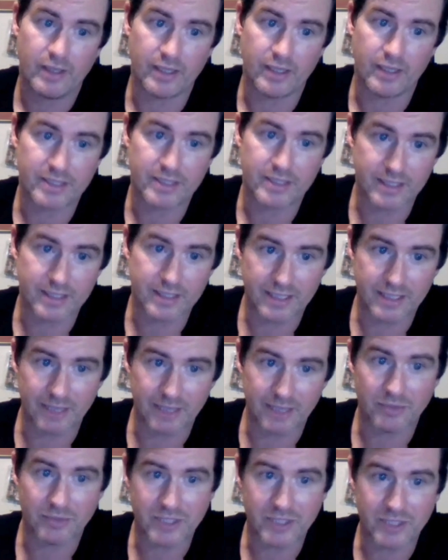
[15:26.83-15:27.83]
and
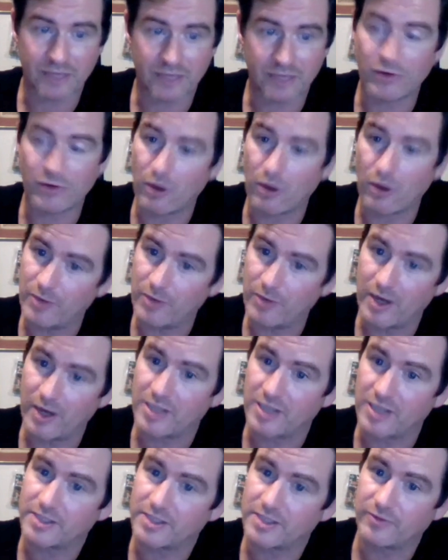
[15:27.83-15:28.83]
16% of their
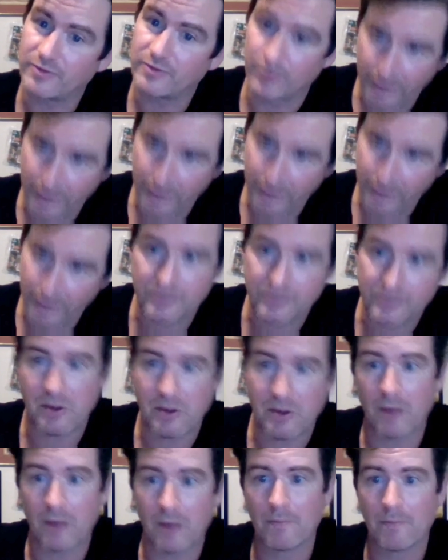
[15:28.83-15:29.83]
RBIs from the leadoff
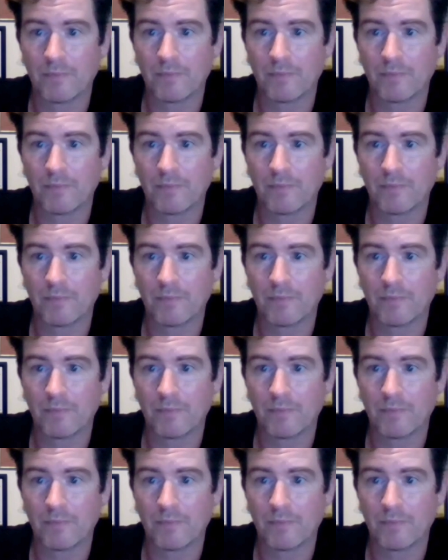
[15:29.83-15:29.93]
spot.